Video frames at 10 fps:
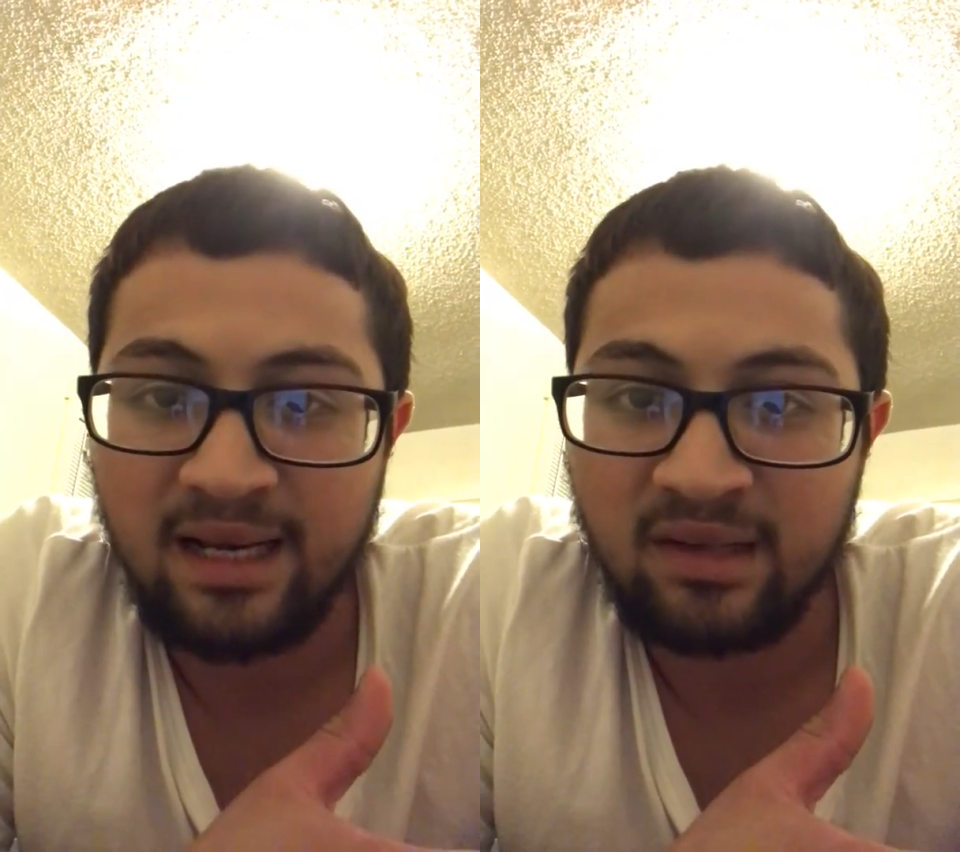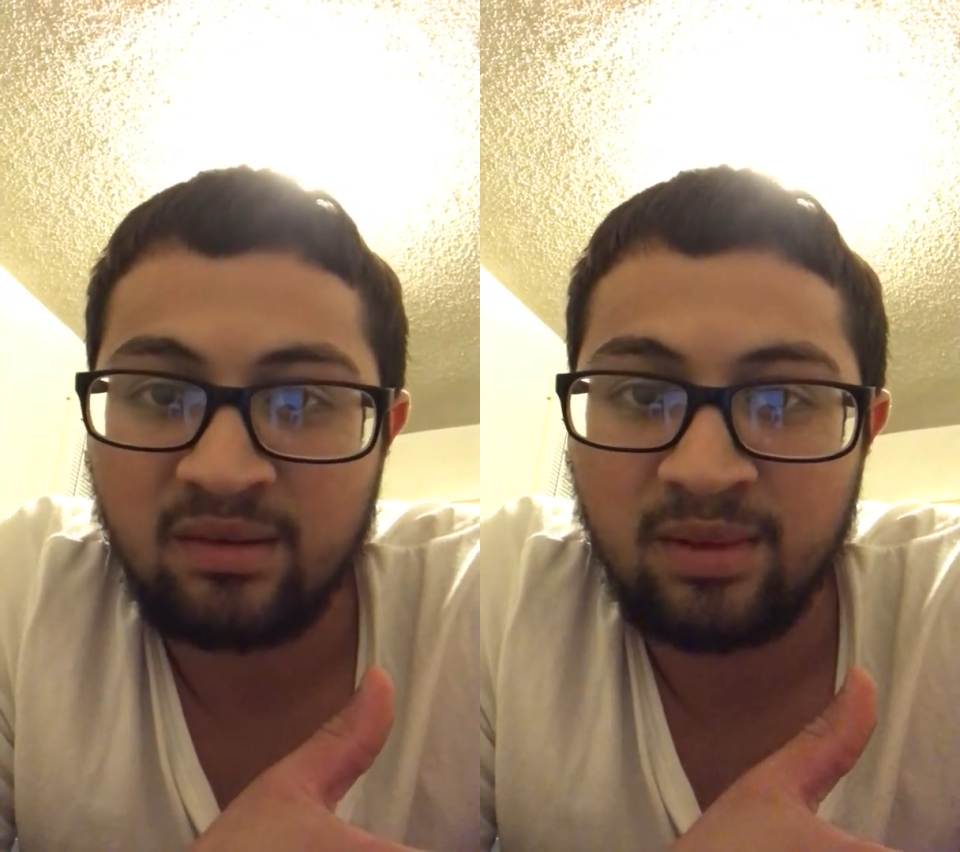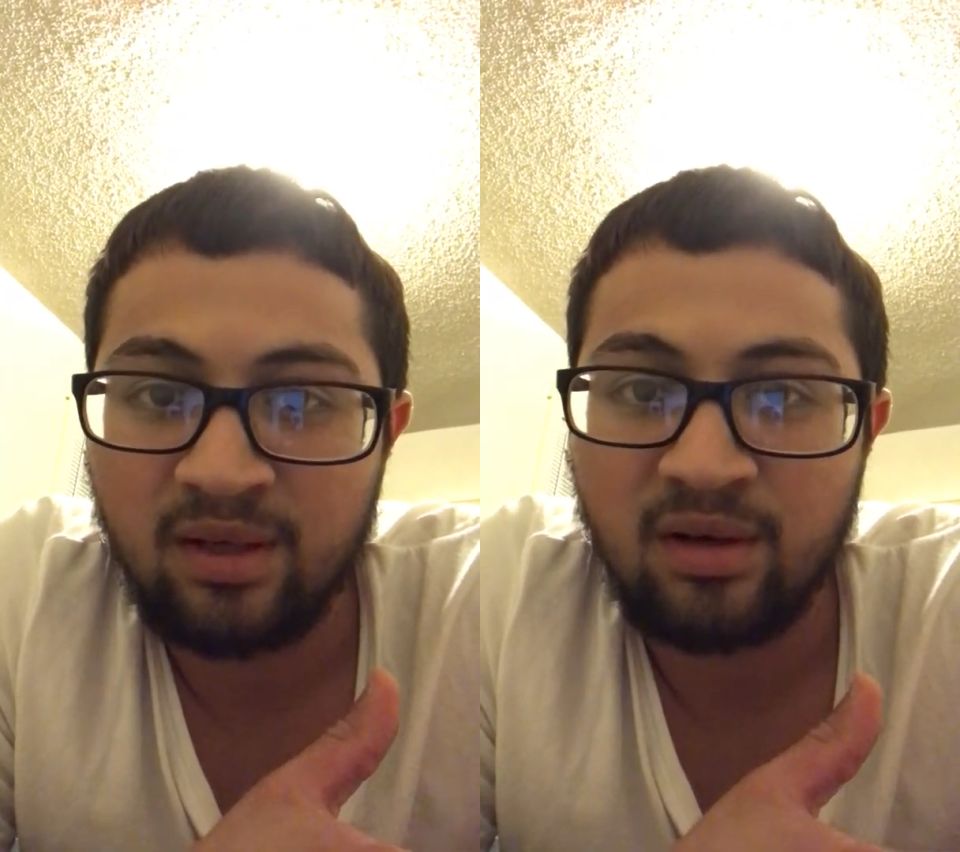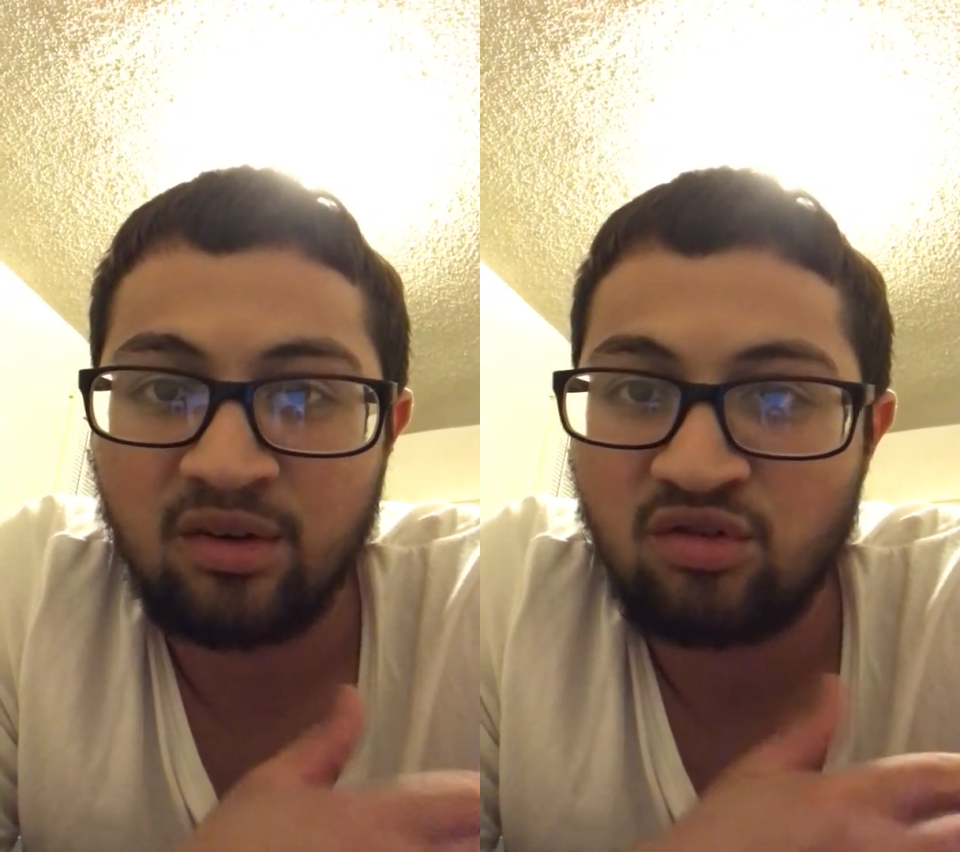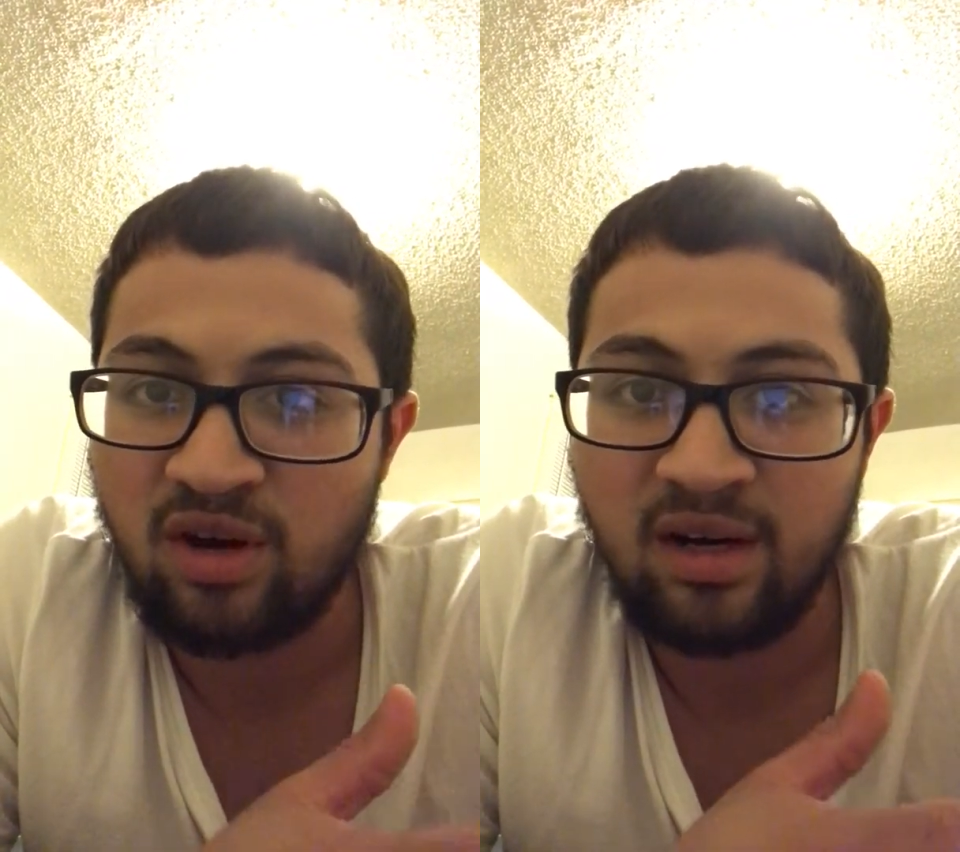next to me,
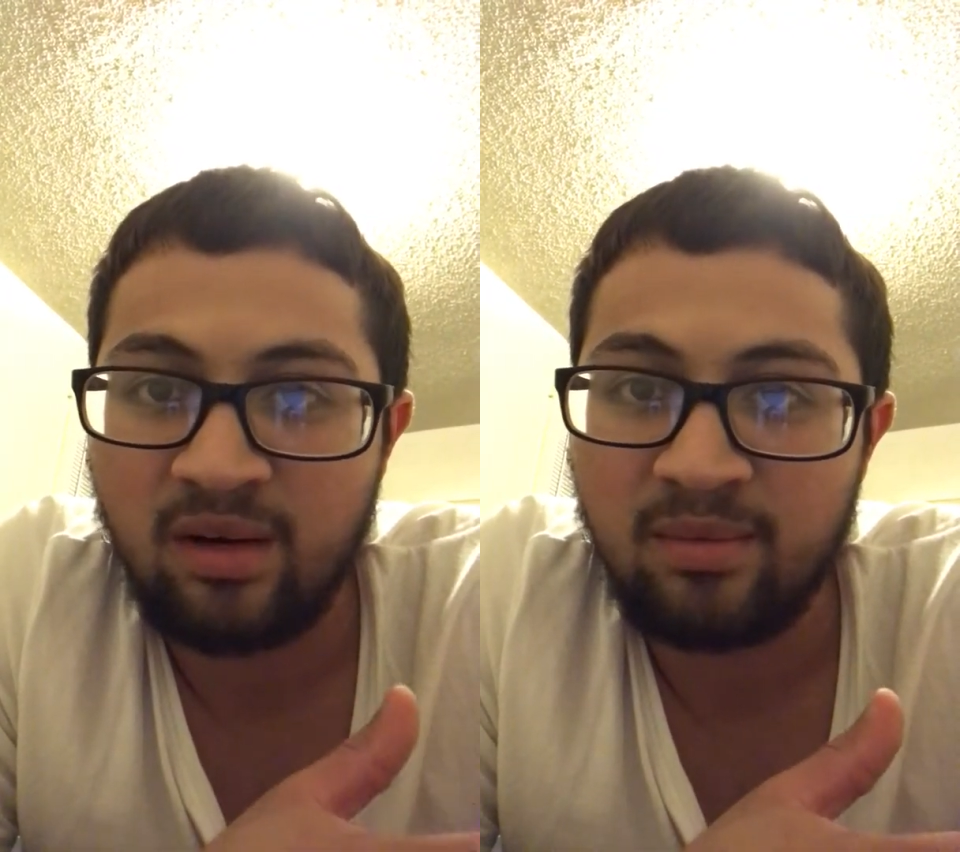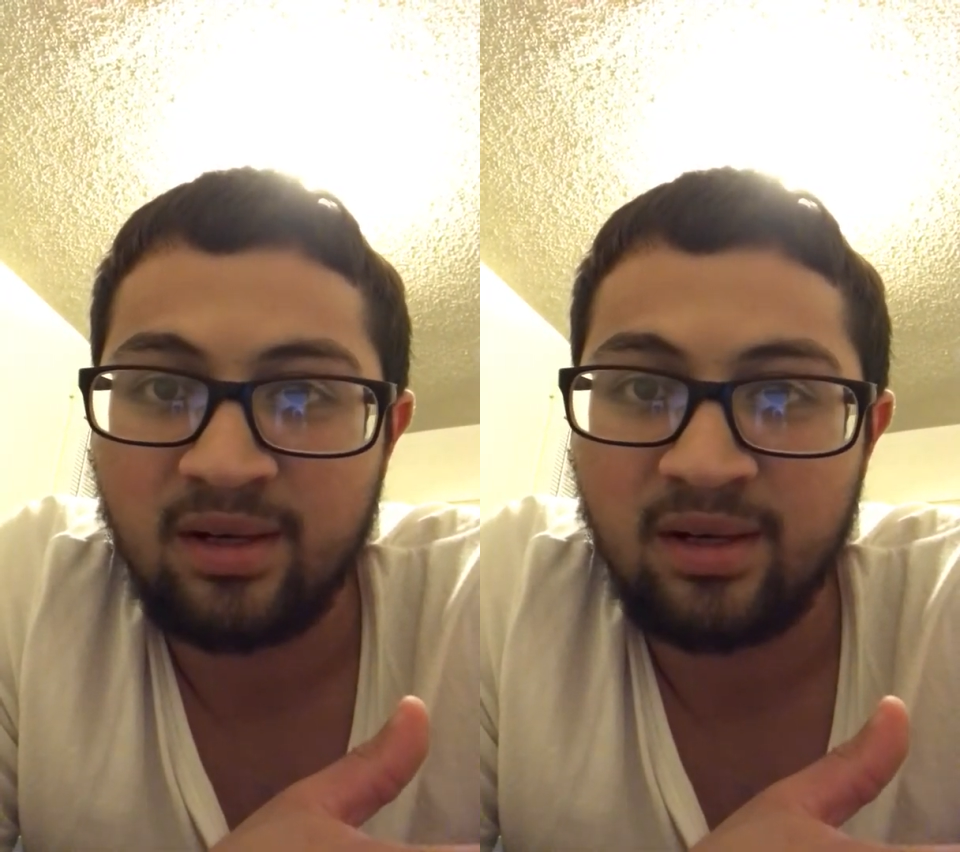okay, straight up.